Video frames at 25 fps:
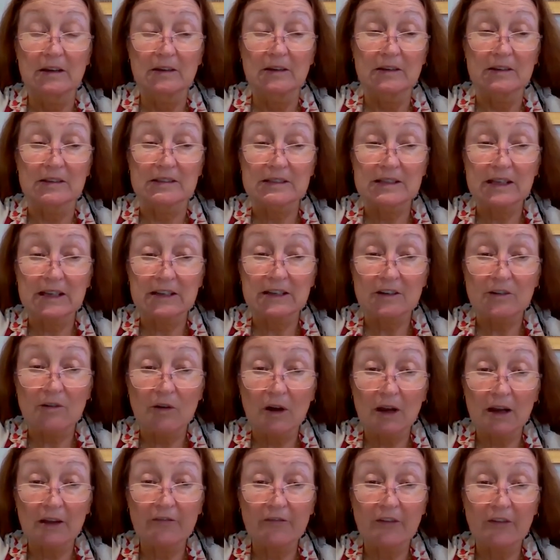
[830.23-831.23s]
You see, to
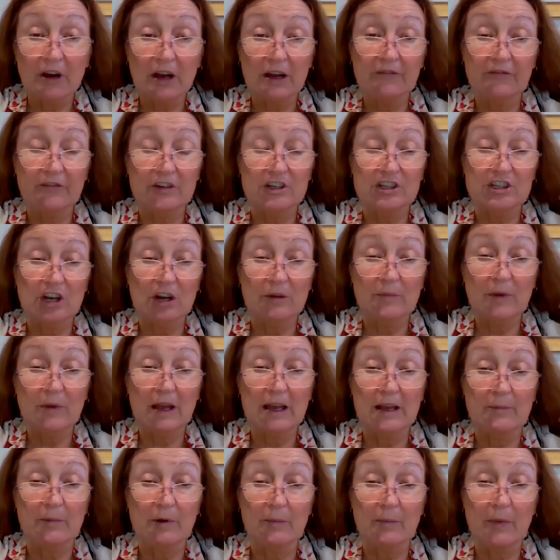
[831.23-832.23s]
qualify for
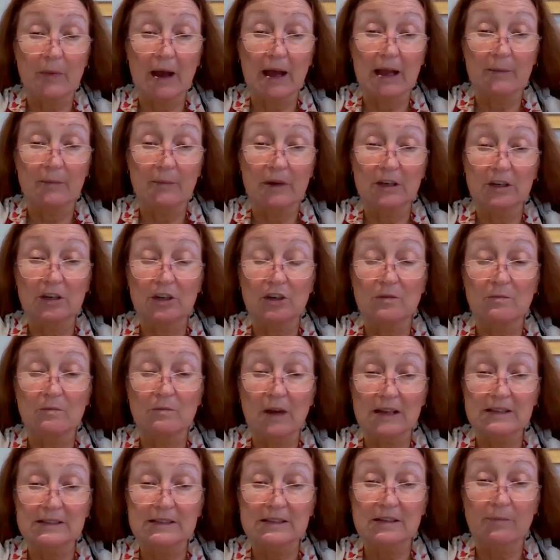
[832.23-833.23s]
JobKeeper payment, you
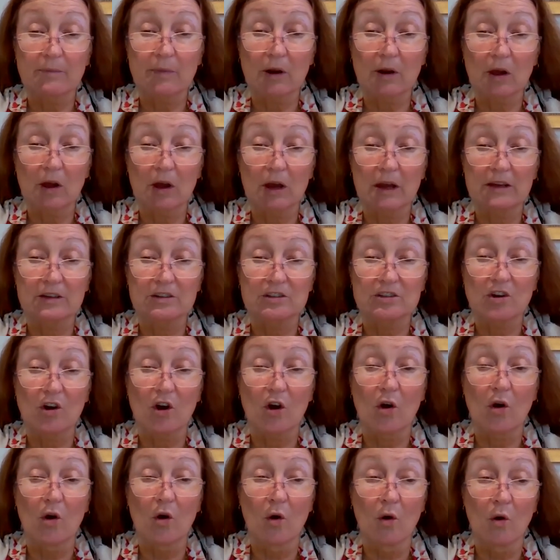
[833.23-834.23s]
must apply it to
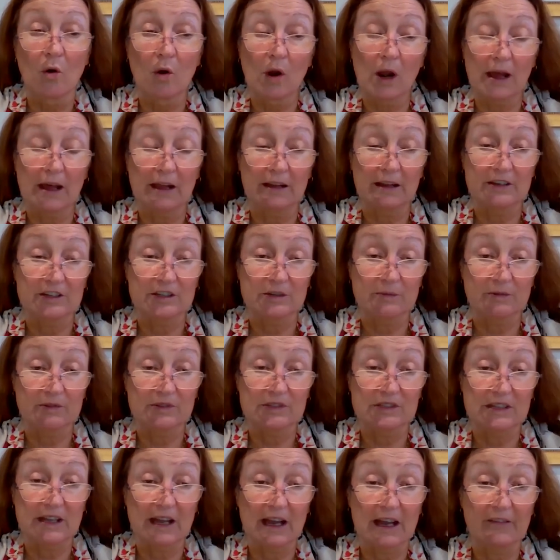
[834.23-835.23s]
all eligible
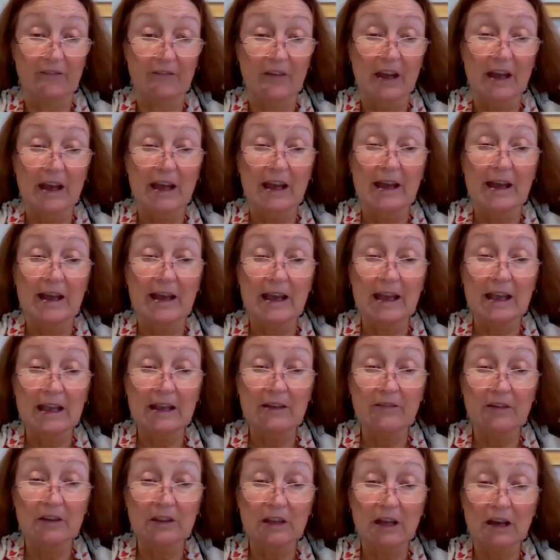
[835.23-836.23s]
staff,
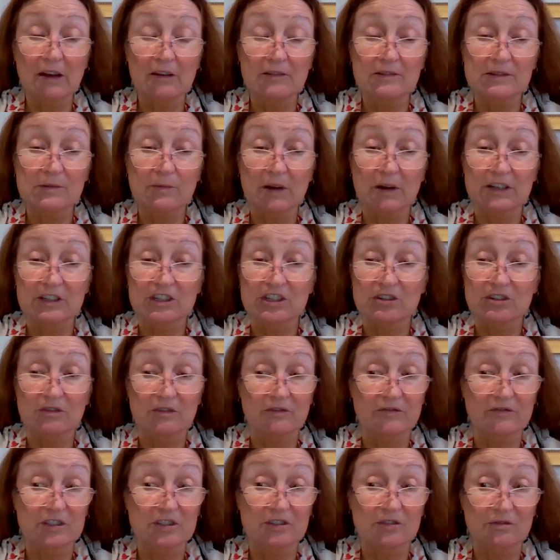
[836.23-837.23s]
even those ones you
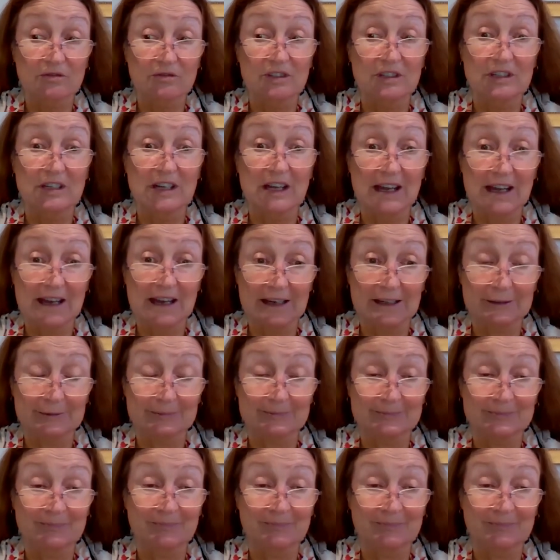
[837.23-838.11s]
have stood down.